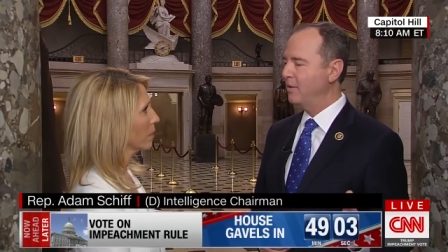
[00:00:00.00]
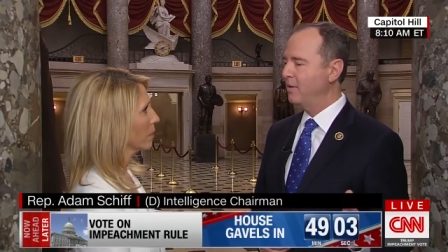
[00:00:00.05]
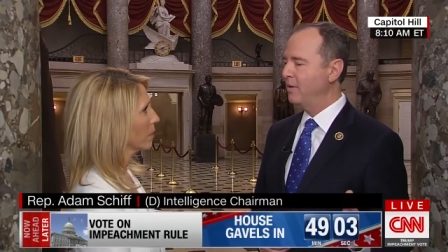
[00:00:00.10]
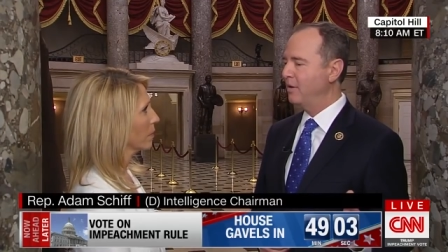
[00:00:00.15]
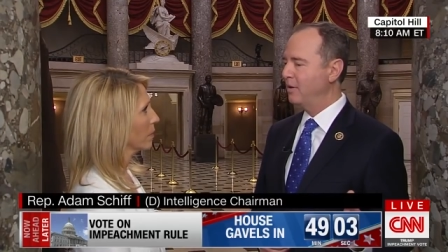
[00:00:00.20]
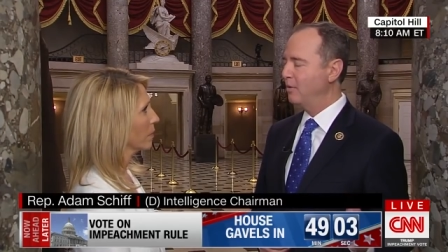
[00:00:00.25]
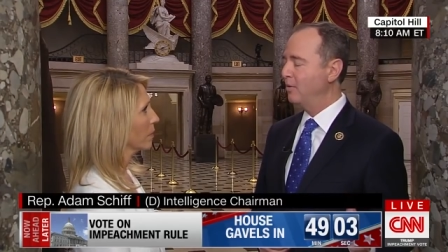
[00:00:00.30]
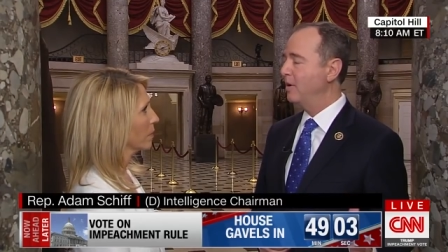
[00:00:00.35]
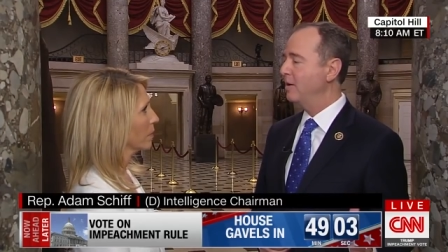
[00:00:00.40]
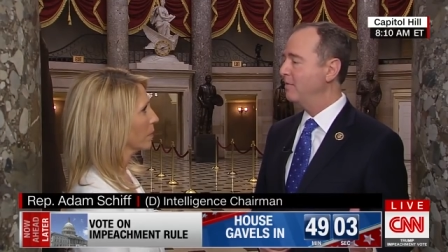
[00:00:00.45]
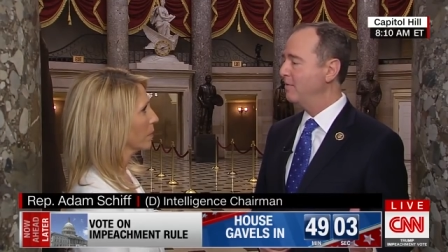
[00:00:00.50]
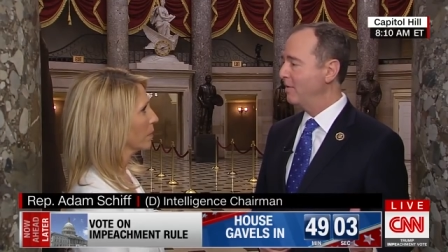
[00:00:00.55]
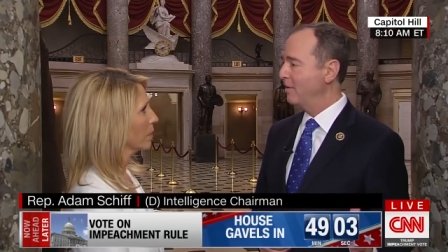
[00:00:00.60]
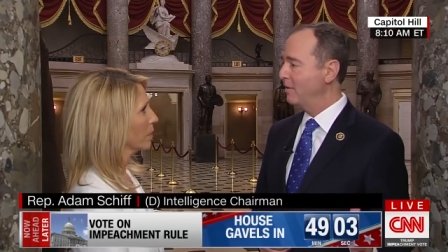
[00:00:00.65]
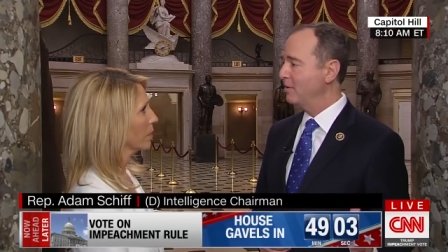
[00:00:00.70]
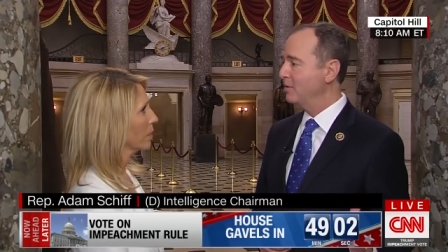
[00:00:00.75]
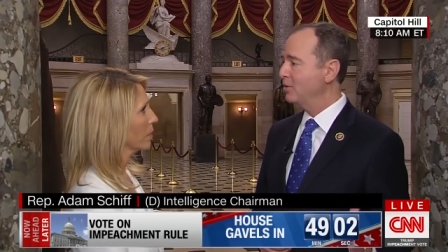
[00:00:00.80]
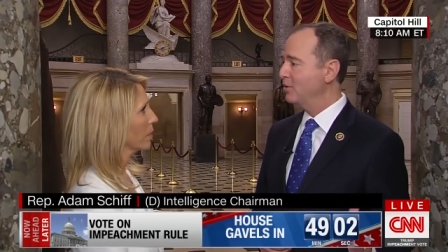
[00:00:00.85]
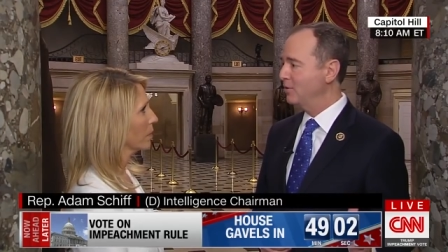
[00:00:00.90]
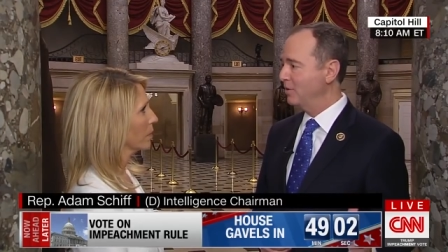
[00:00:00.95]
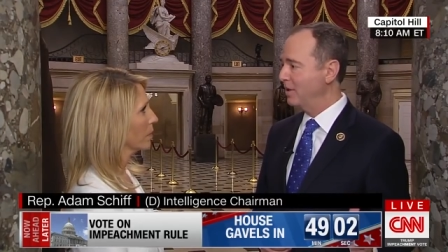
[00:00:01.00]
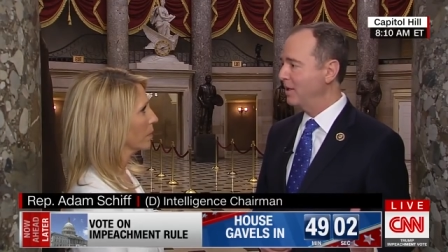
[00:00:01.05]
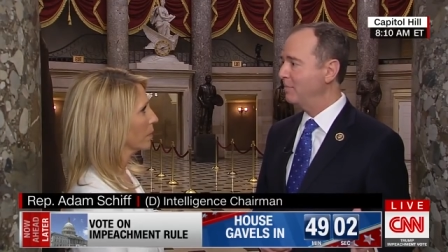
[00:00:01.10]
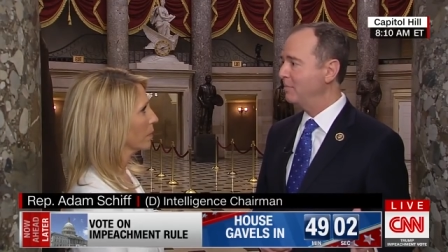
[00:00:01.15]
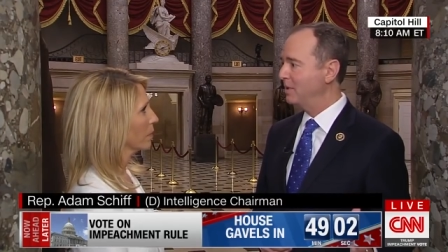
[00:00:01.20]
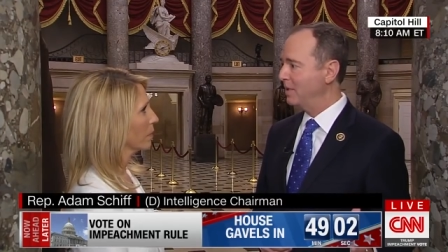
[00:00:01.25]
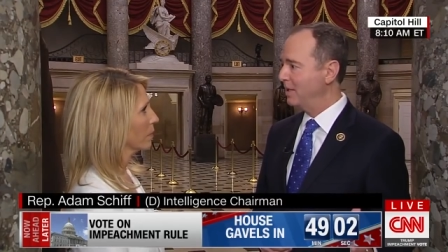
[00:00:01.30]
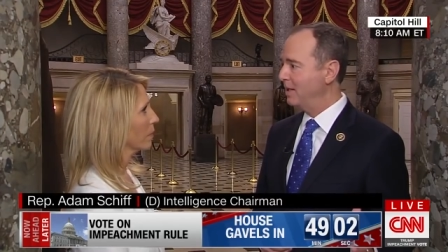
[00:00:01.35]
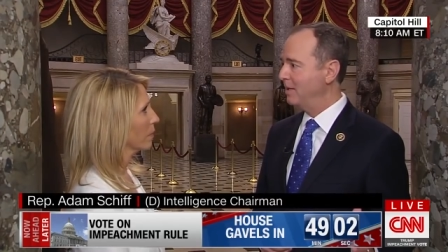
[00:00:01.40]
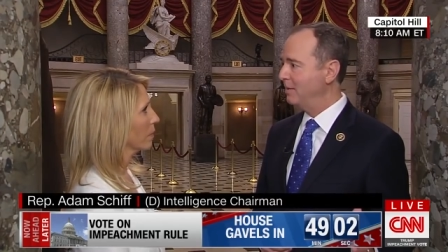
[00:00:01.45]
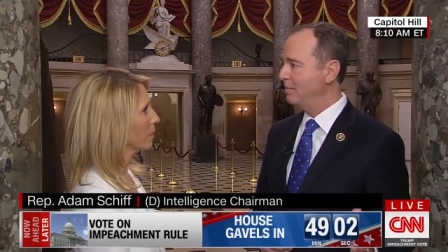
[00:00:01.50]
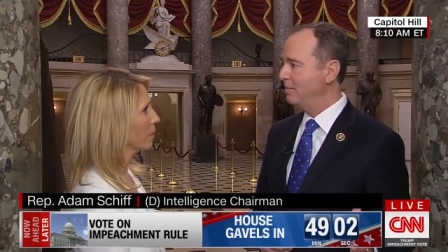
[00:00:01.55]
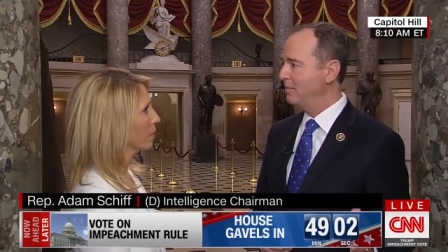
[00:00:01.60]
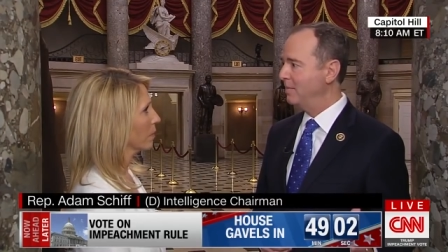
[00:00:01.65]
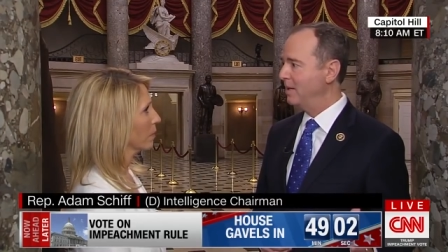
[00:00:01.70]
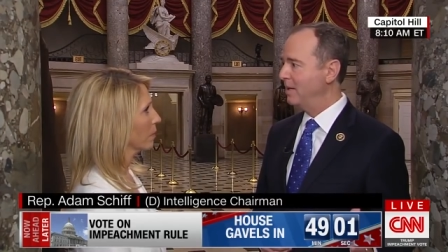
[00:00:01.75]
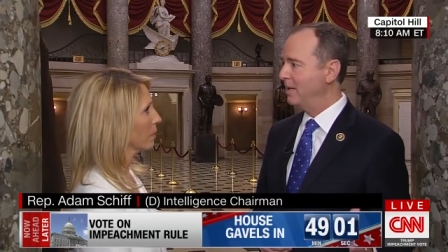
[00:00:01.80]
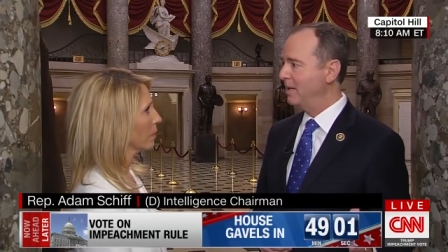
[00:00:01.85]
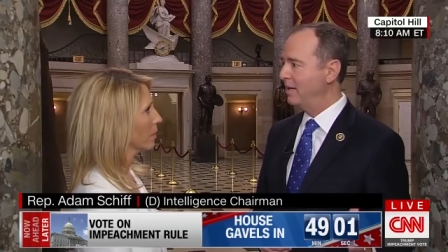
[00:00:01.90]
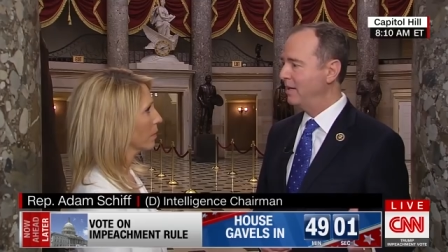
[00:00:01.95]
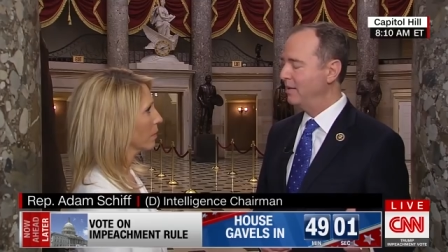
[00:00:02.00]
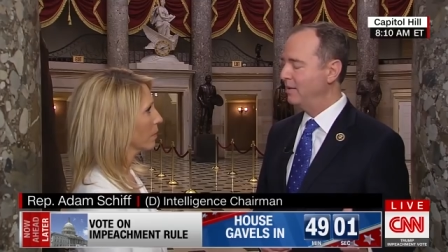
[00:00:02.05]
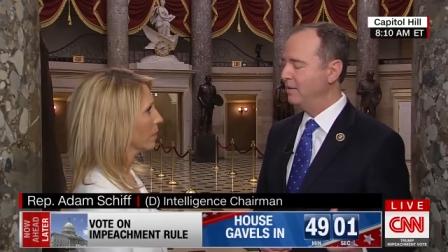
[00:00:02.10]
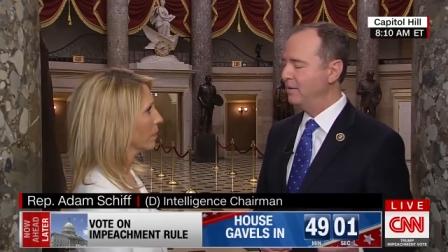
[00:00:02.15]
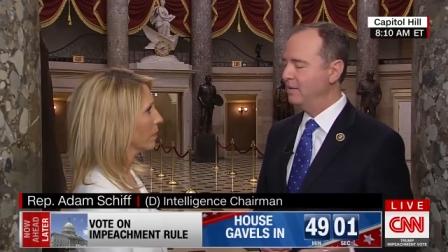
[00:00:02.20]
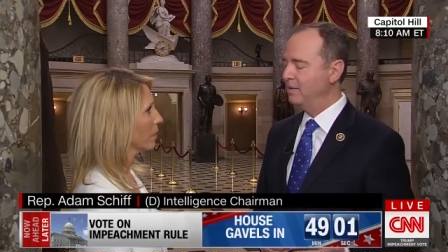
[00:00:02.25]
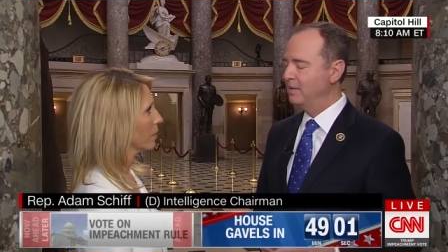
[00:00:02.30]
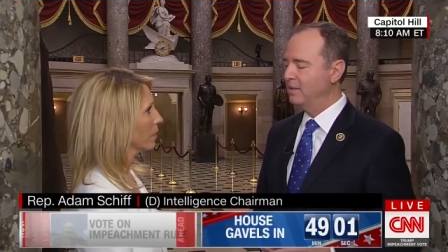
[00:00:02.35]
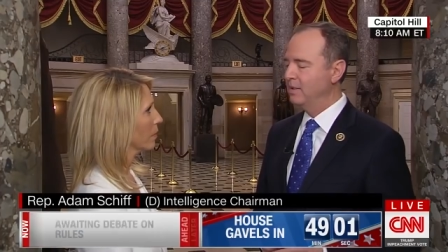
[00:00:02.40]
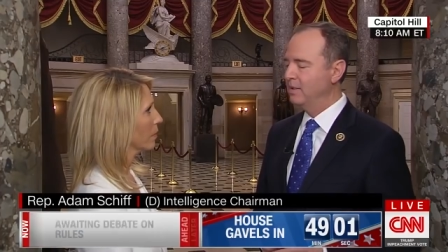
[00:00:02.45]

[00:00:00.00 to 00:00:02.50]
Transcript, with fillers: their grandfather stood up to him. And